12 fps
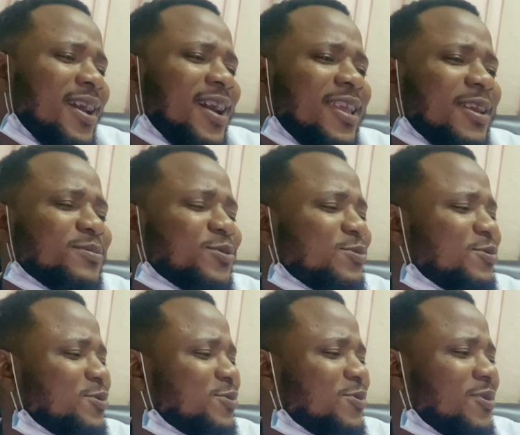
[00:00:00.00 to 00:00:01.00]
I am so,
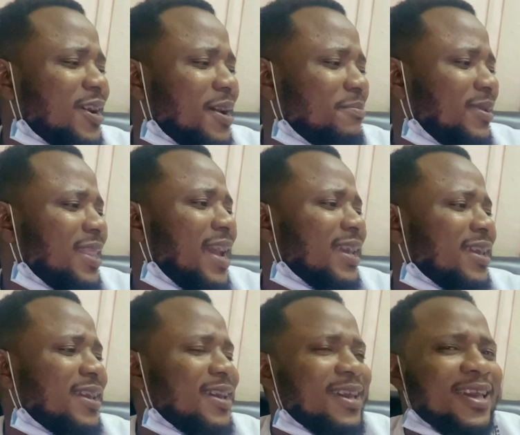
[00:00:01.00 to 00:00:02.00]
so happy. Like,
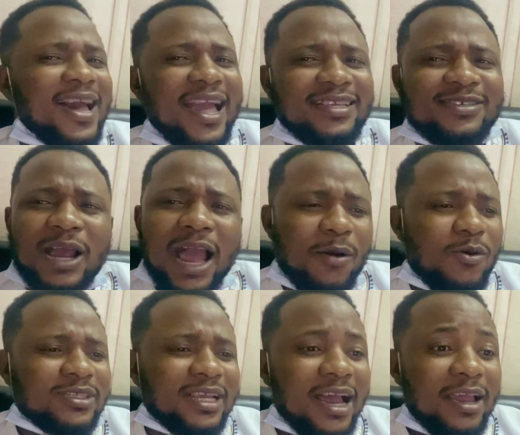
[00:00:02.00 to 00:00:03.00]
I, I
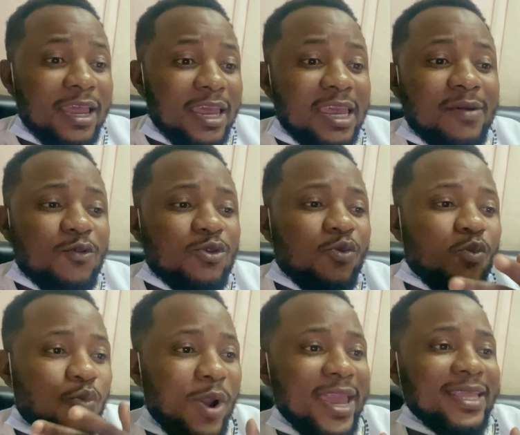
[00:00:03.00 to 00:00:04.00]
was, even
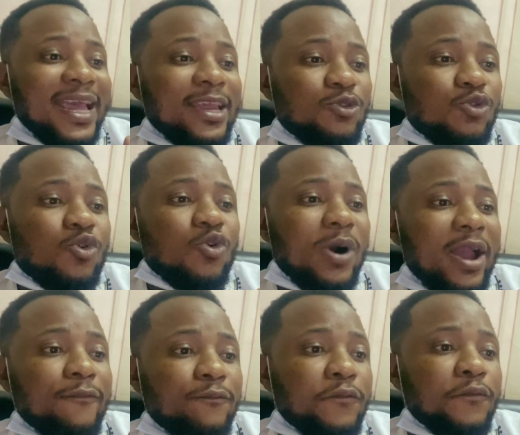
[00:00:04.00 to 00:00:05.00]
when I know I
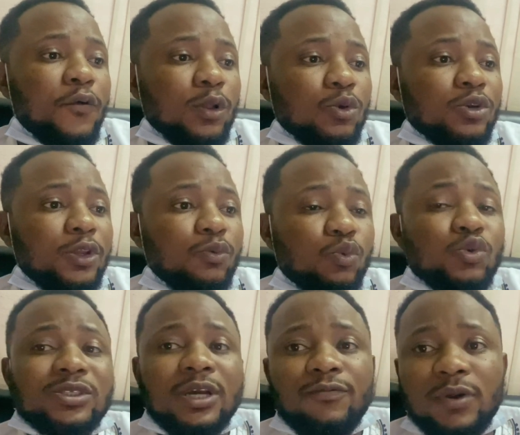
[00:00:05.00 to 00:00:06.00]
follow the
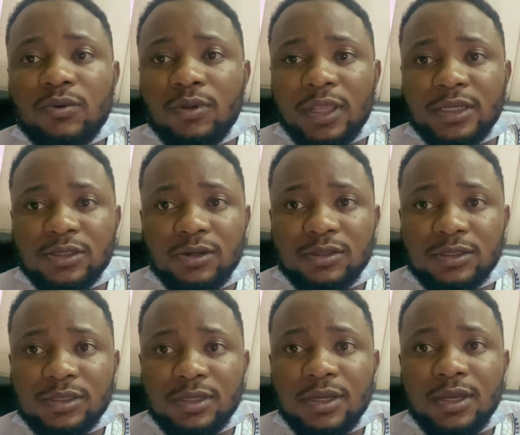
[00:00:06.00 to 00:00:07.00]
rules and
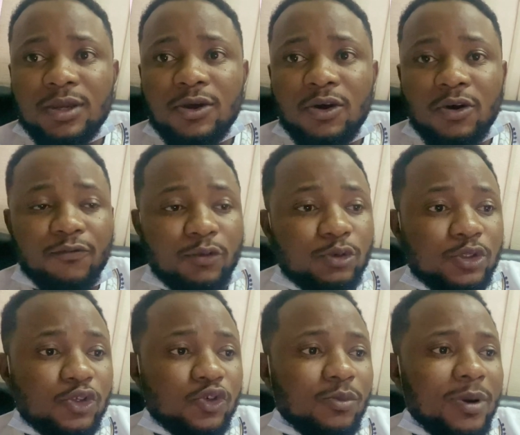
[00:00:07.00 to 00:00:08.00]
regulations of
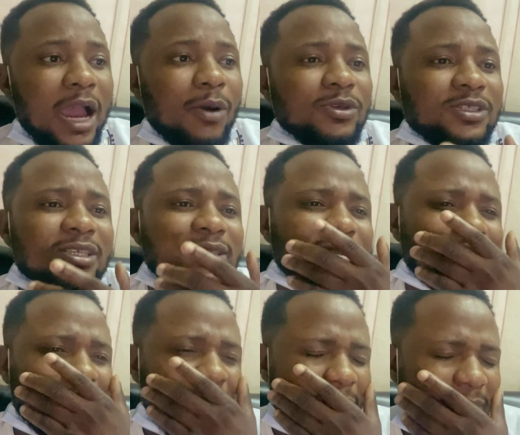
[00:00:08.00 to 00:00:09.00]
YouTube, I was
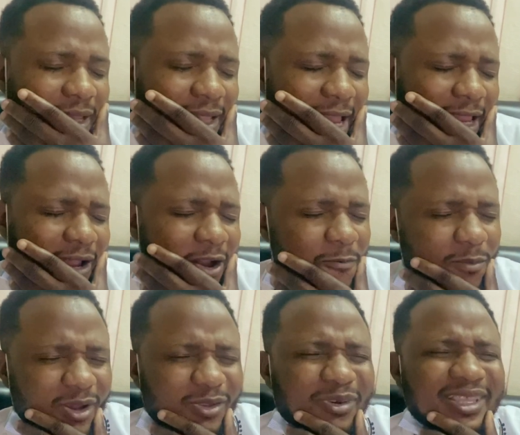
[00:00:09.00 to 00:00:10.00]
just being like, come
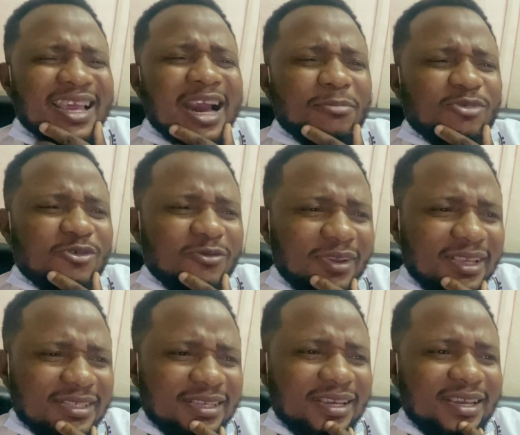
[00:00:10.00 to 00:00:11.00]
on, will they approve
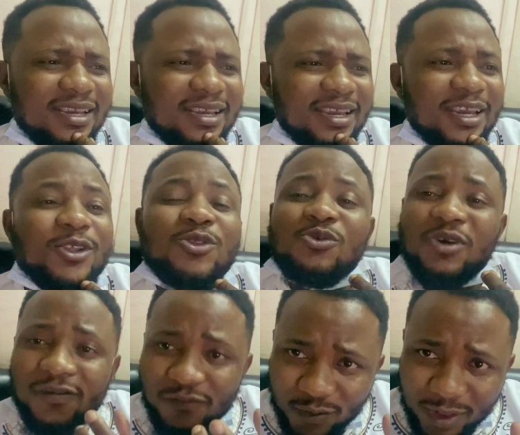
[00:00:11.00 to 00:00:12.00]
it?
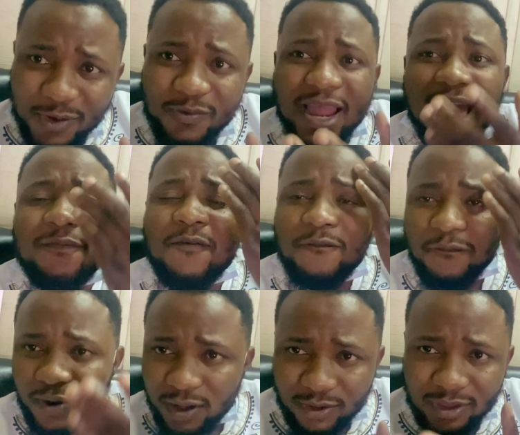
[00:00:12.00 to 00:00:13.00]
Knowing fully where I even
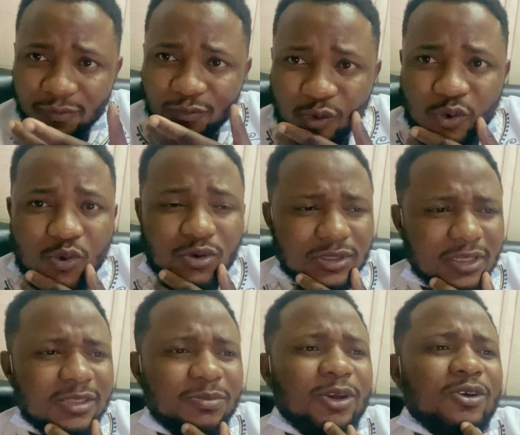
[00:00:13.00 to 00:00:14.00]
follow the rules, is
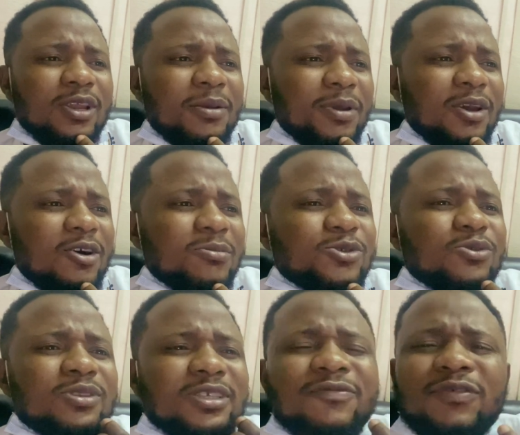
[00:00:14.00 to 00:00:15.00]
because it becomes so
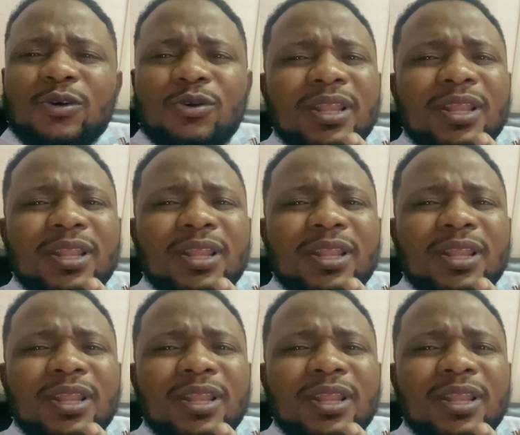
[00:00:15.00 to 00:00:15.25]
difficult.